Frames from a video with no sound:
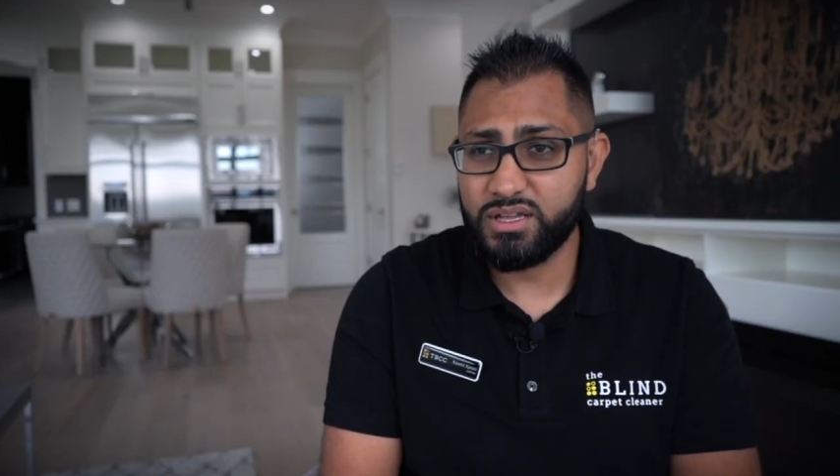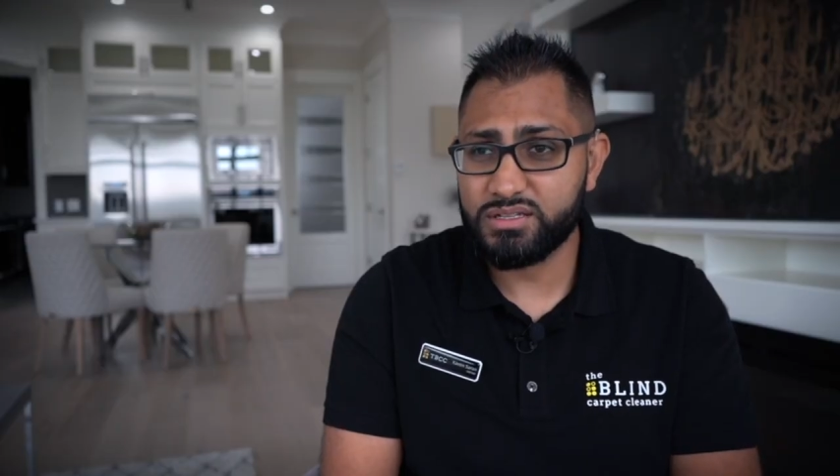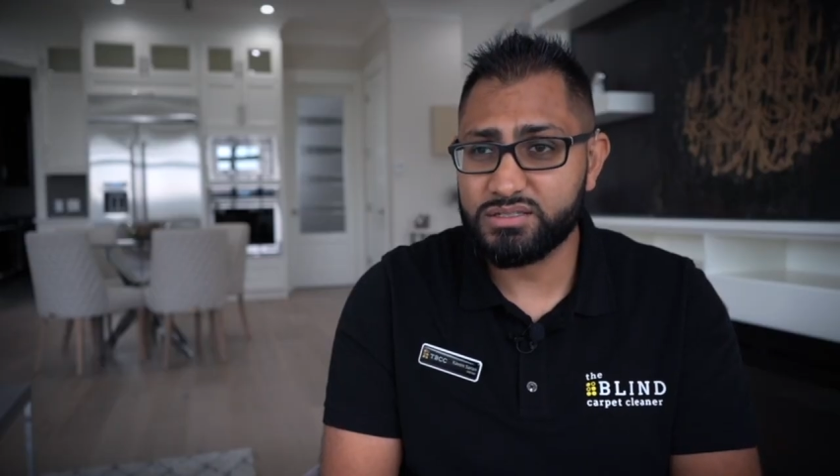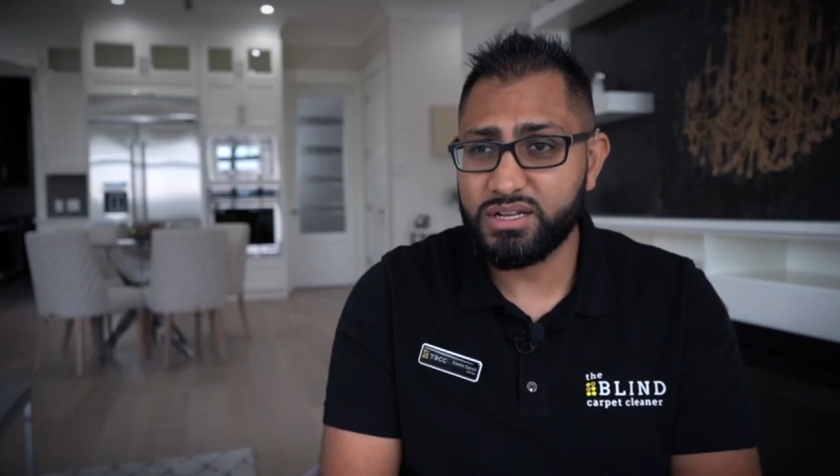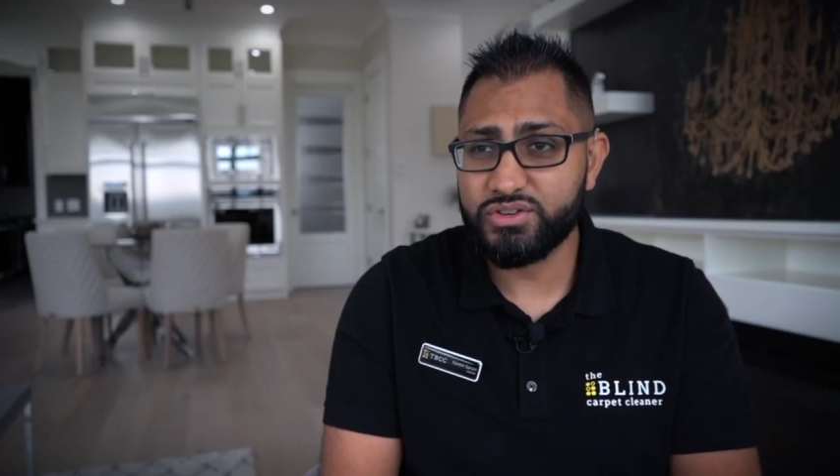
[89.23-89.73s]
and
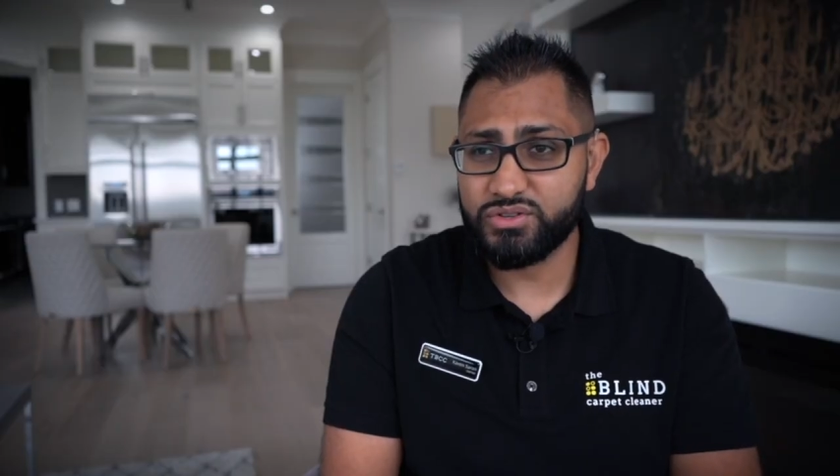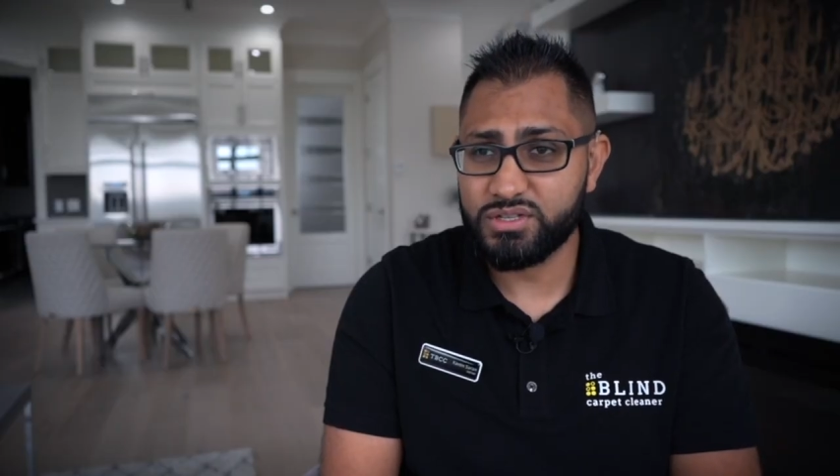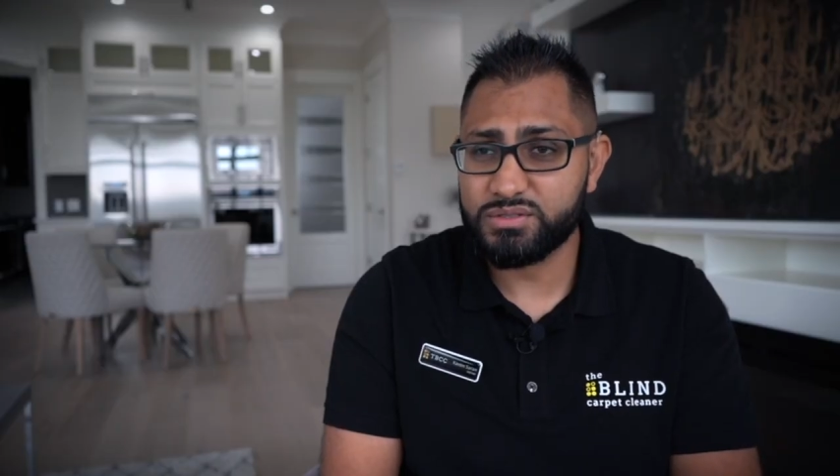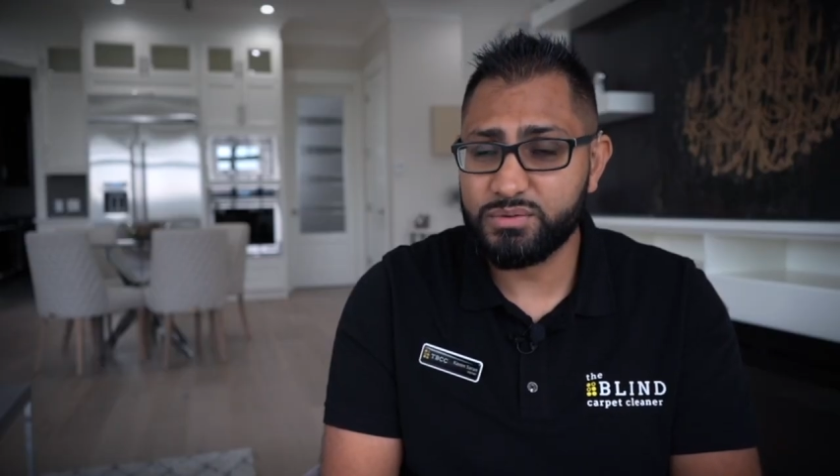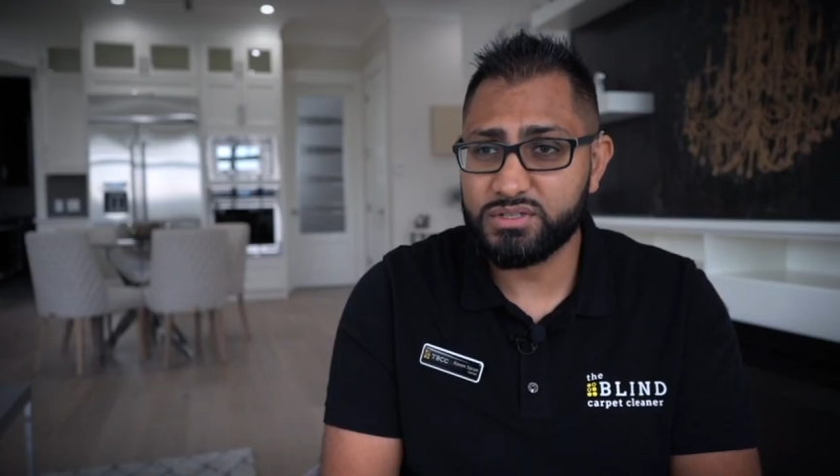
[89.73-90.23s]
as
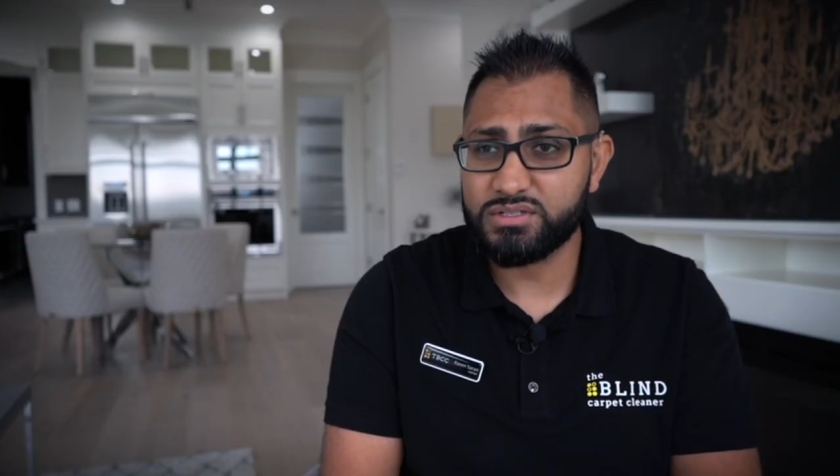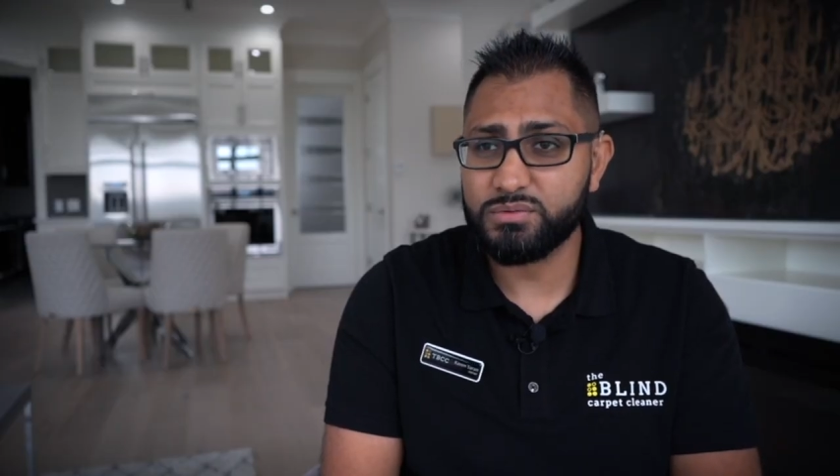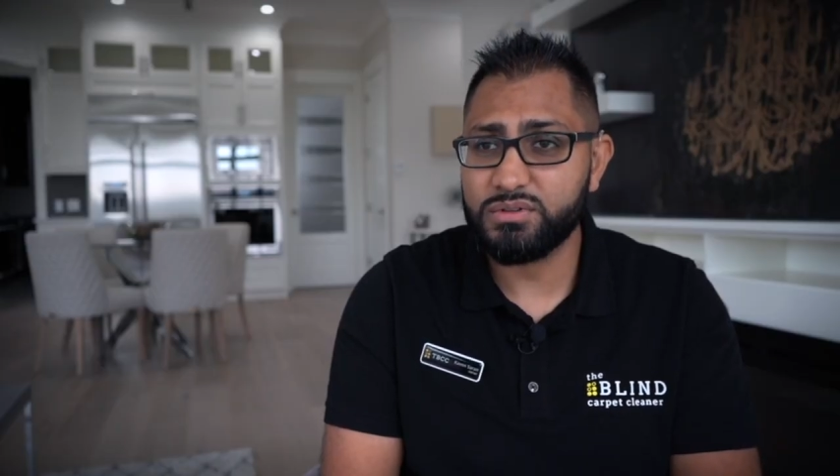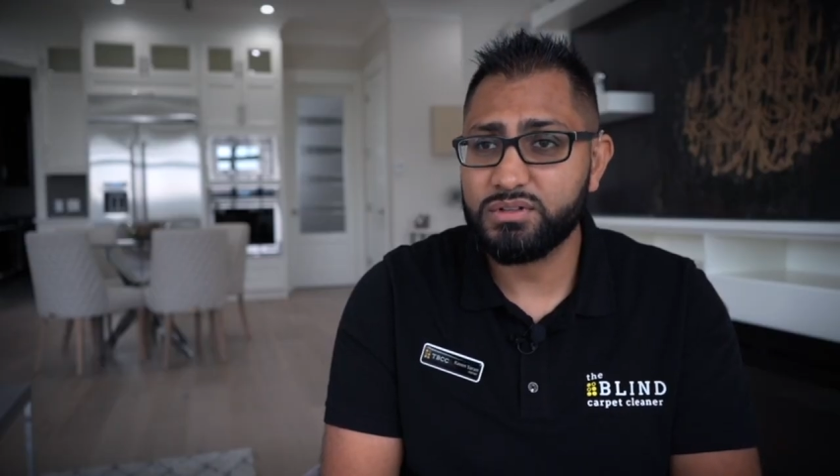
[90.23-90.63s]
natural as possible.